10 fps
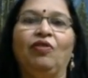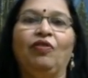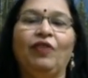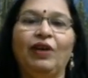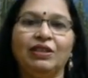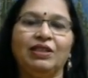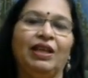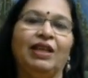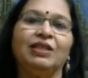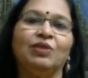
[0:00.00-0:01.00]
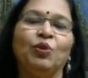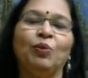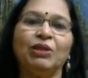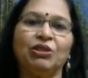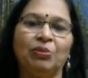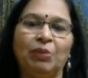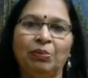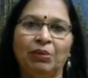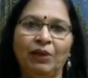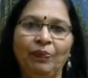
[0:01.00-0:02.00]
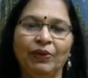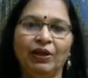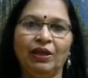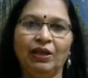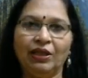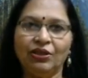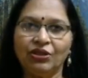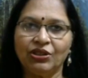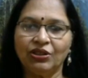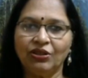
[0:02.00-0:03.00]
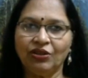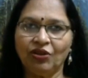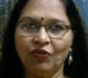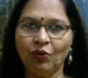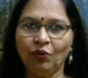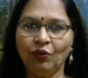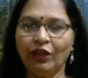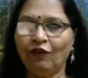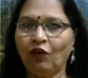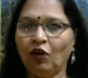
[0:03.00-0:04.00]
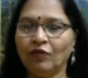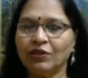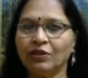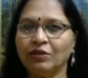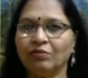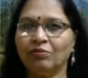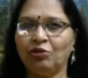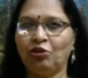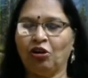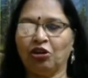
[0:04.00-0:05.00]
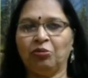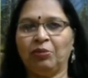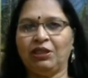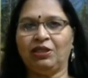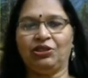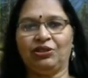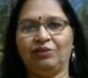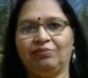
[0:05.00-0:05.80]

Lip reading: First is, you must remember, literature review involves documentation.